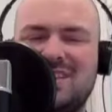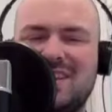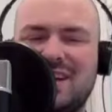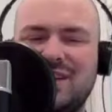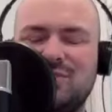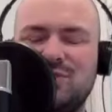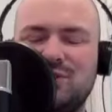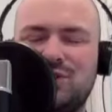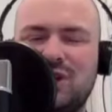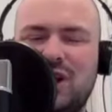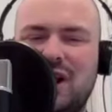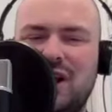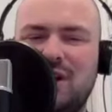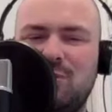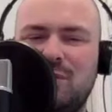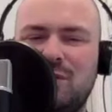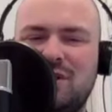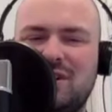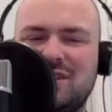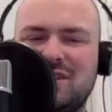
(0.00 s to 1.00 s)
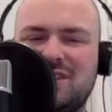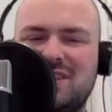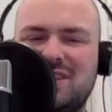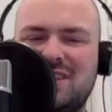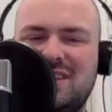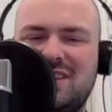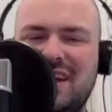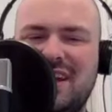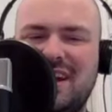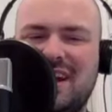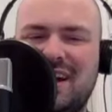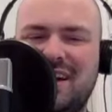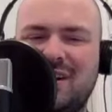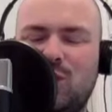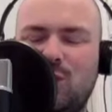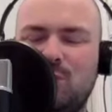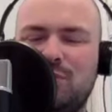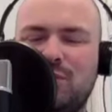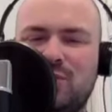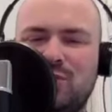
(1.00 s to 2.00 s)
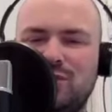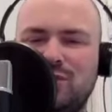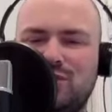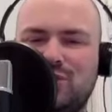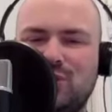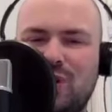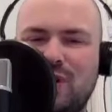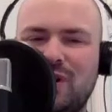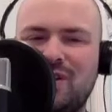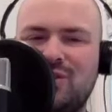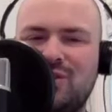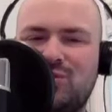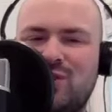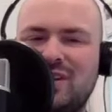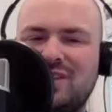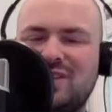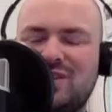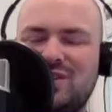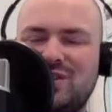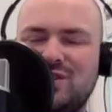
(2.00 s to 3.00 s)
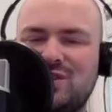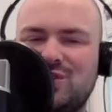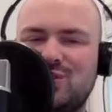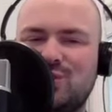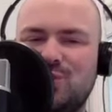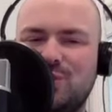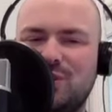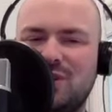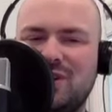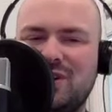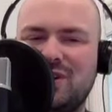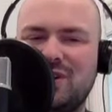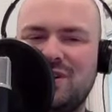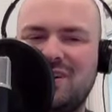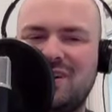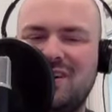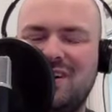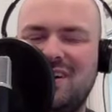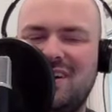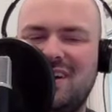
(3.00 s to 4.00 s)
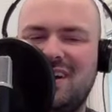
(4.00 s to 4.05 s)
thanks for chatting with us today. I hope you enjoy the rest of the school year.